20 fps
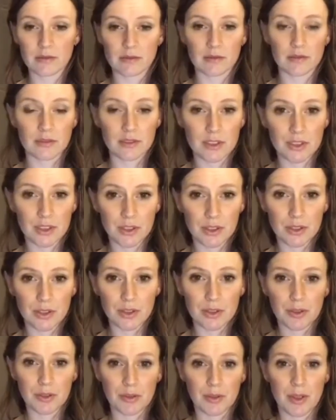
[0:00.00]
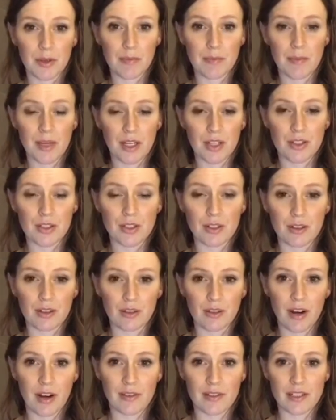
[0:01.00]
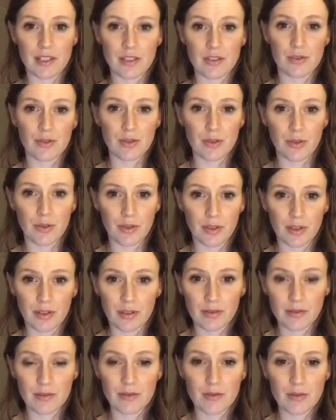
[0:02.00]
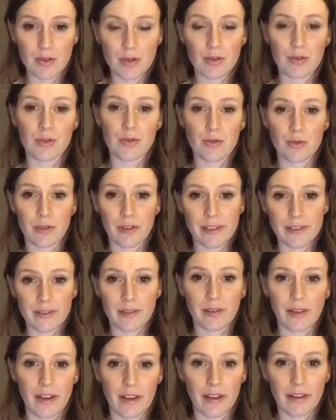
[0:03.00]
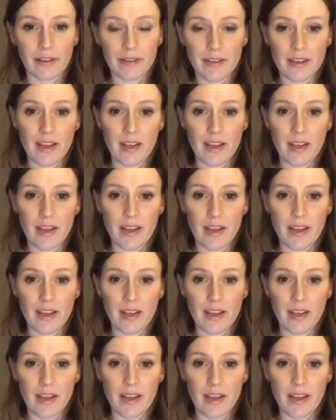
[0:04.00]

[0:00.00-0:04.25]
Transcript: do you make sure you're grounded in truth? True stories, okay?